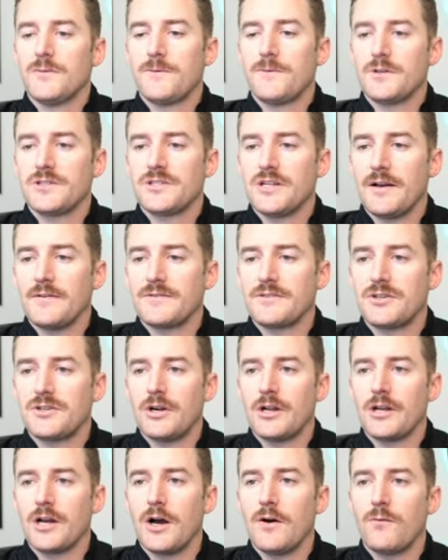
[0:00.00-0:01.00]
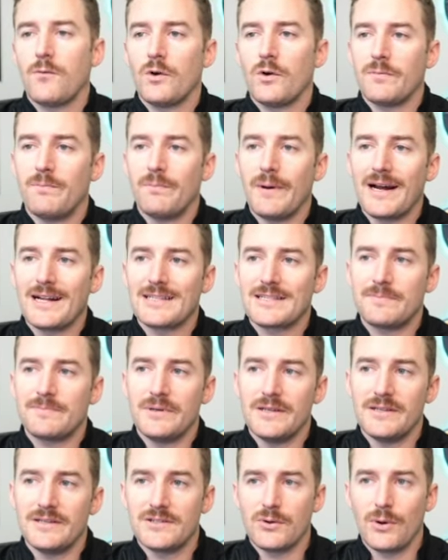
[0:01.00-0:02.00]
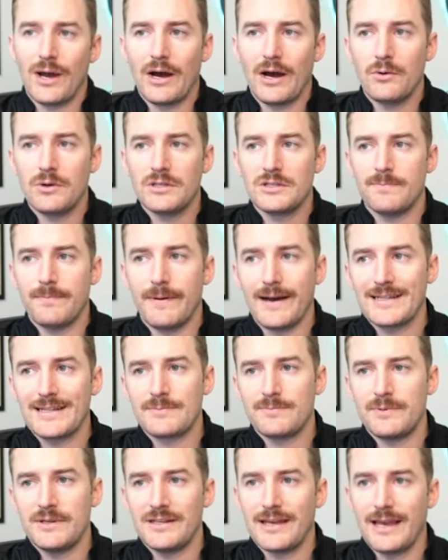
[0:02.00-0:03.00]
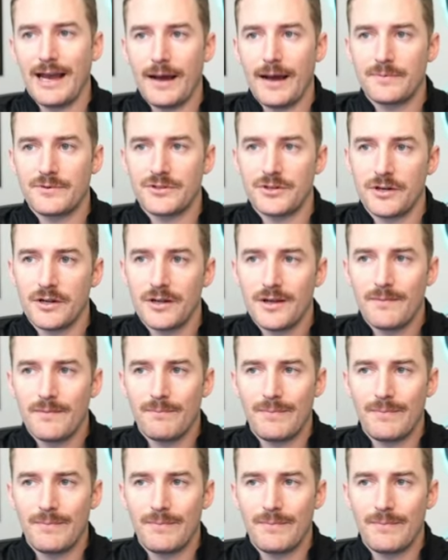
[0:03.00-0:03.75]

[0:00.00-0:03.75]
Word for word: So, first off, starting off with bat speed. So, how is bat speed captured?